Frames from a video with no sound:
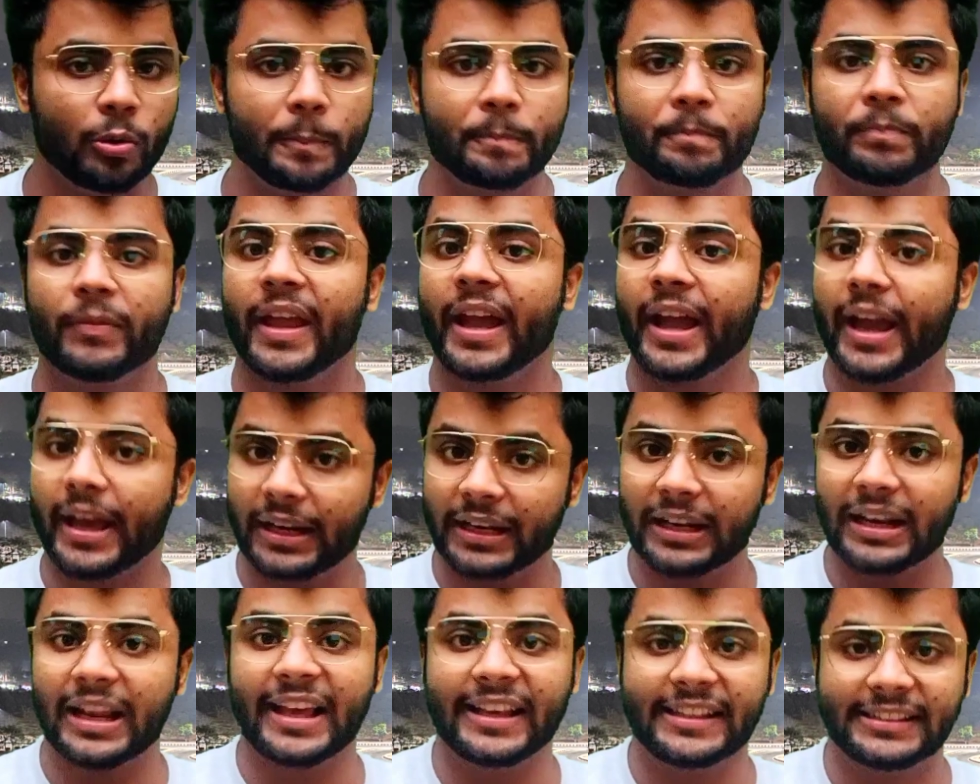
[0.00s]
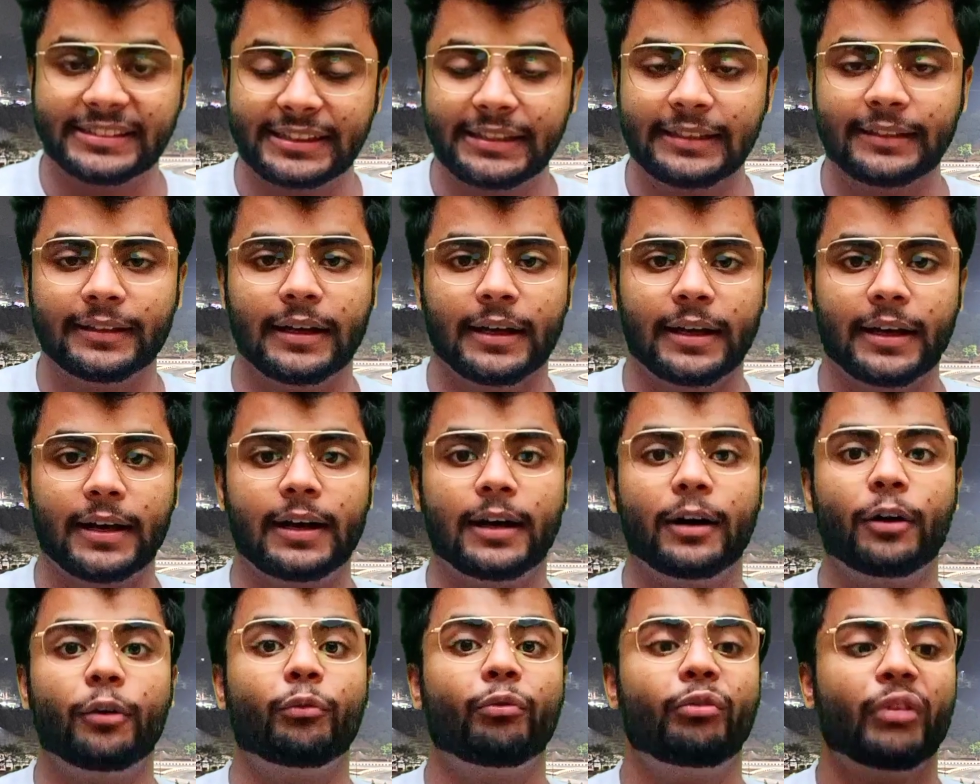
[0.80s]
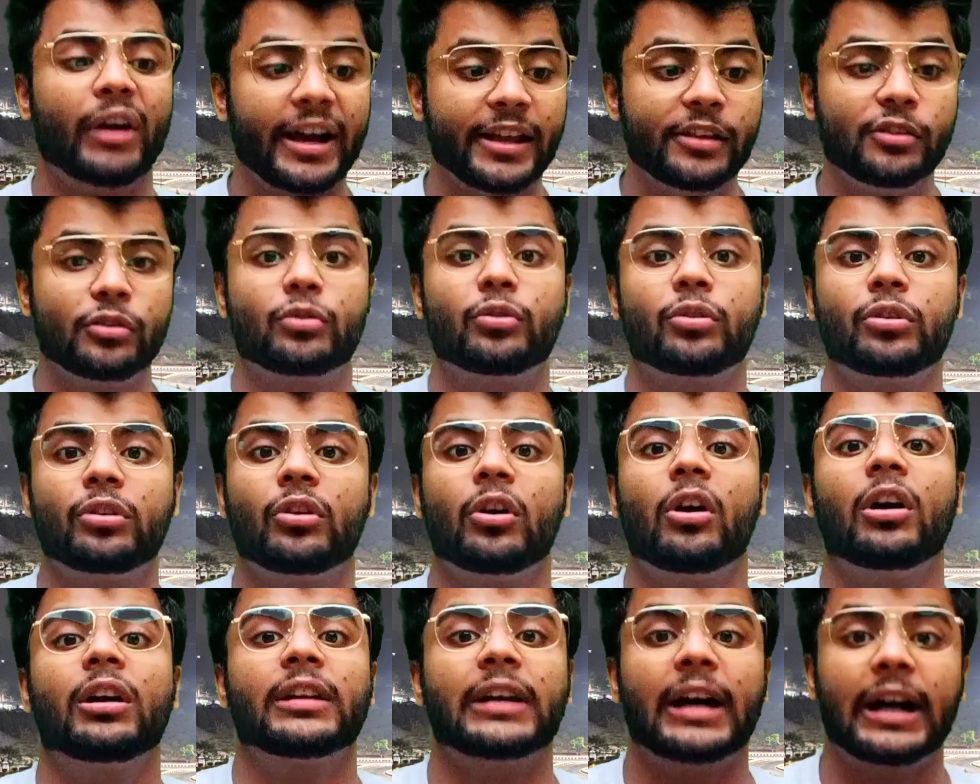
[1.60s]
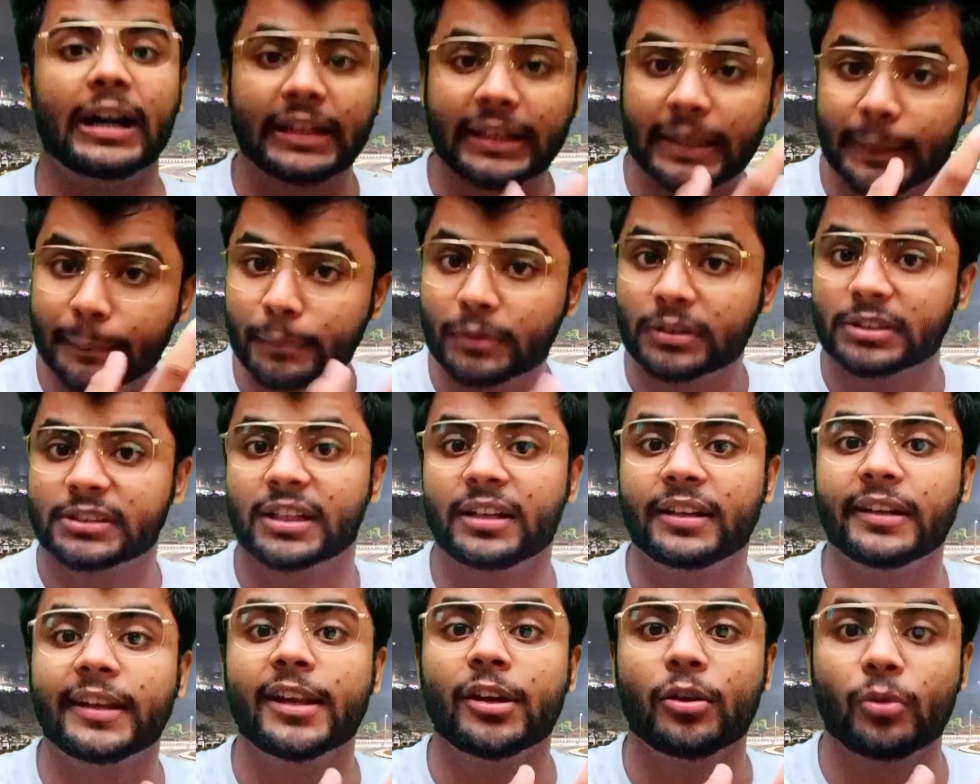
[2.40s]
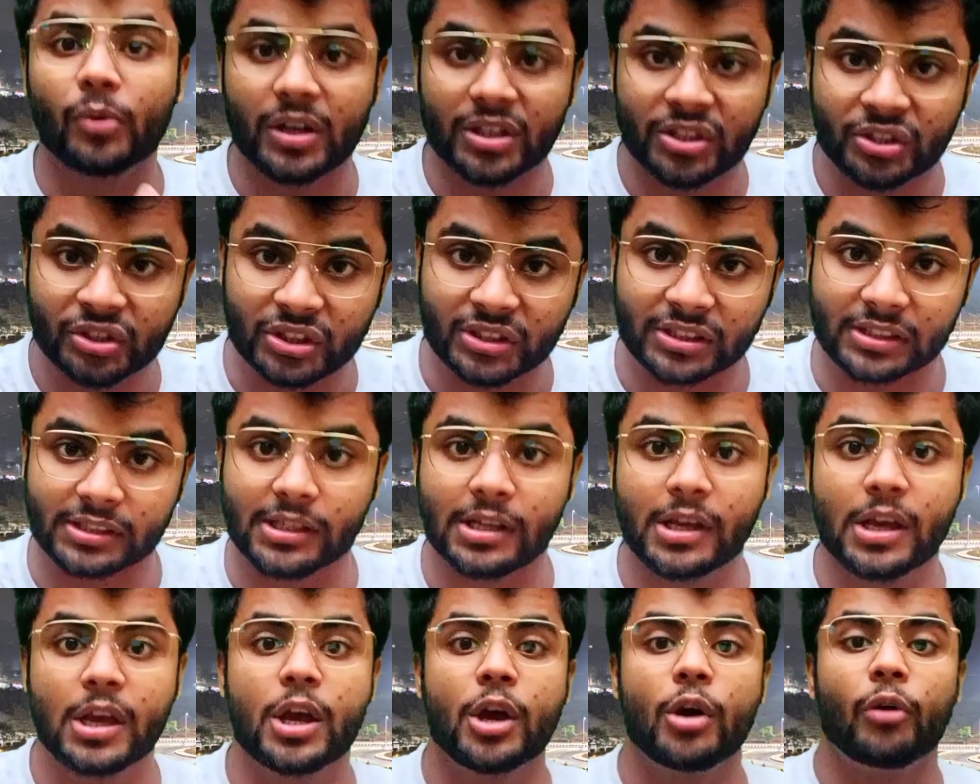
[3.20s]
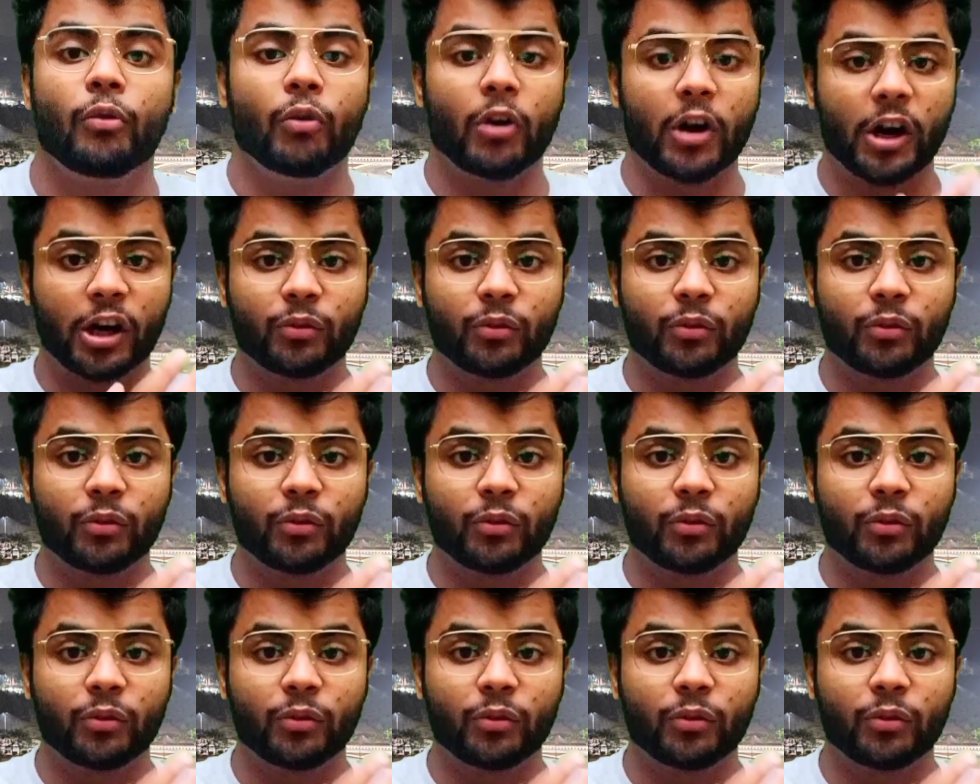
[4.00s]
to analyzing why you could not attempt certain questions.